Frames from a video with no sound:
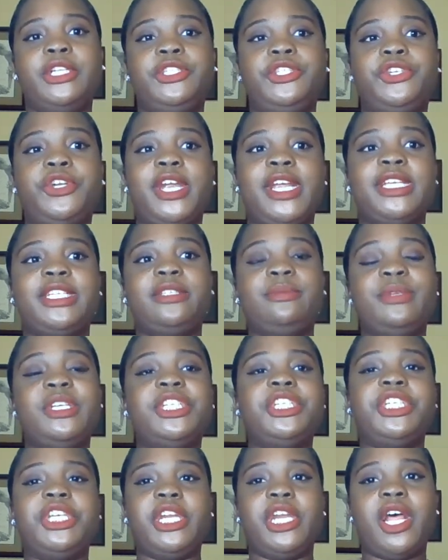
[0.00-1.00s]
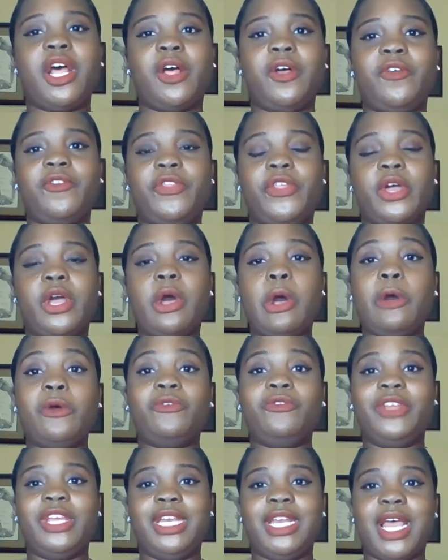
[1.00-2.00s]
transmission of the
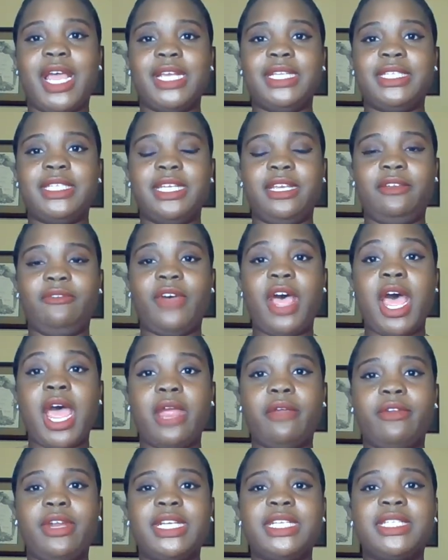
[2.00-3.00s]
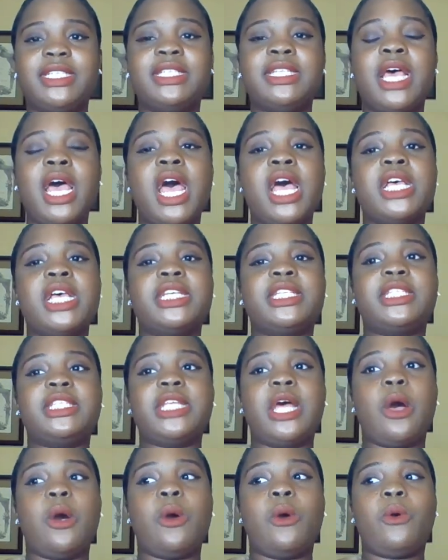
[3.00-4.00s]
COVID-19 virus.
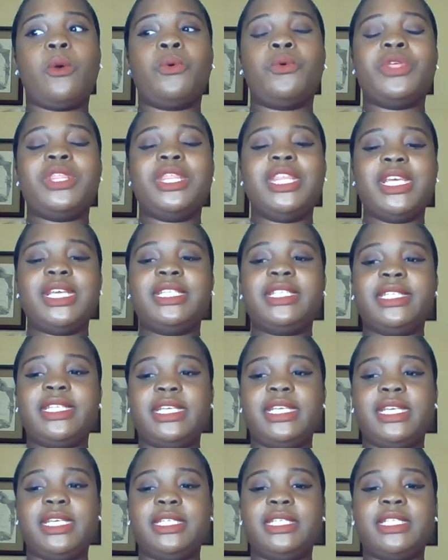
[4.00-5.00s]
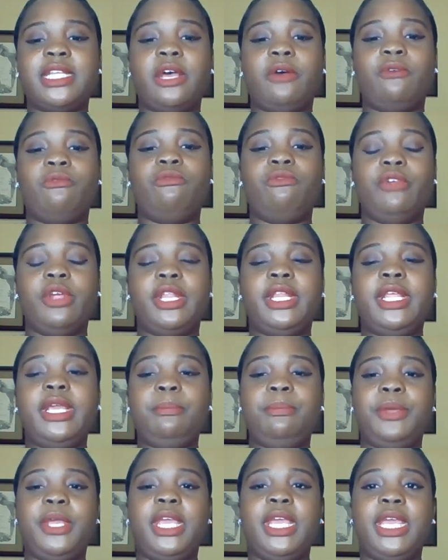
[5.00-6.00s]
So, this is a really
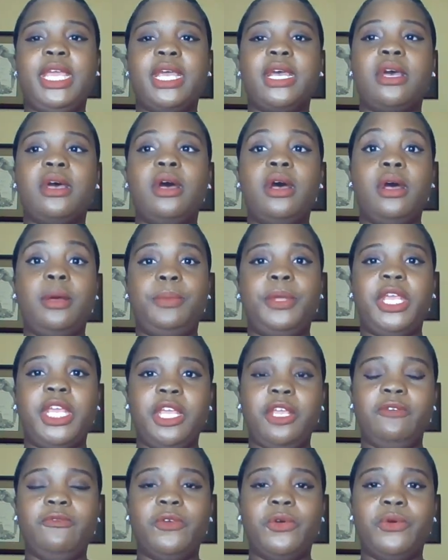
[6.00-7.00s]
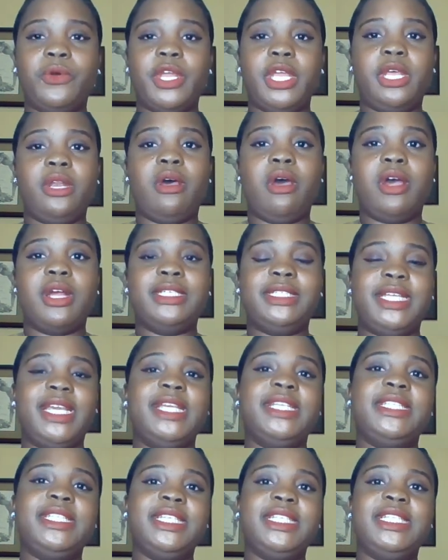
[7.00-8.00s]
big upheaval in our
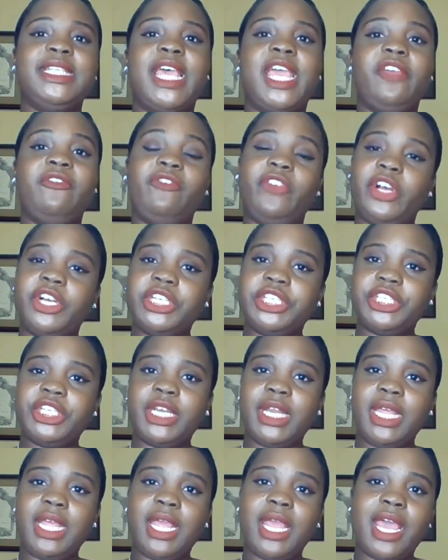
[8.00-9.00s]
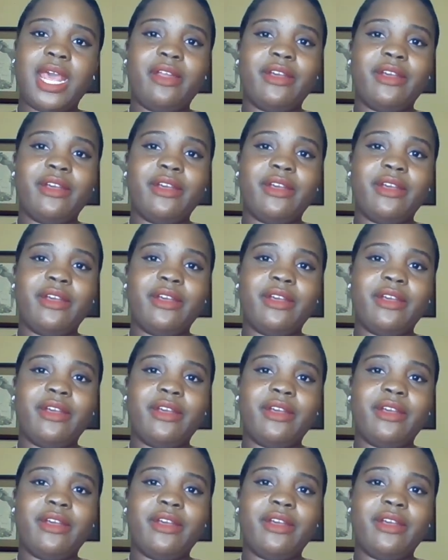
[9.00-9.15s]
day to day functioning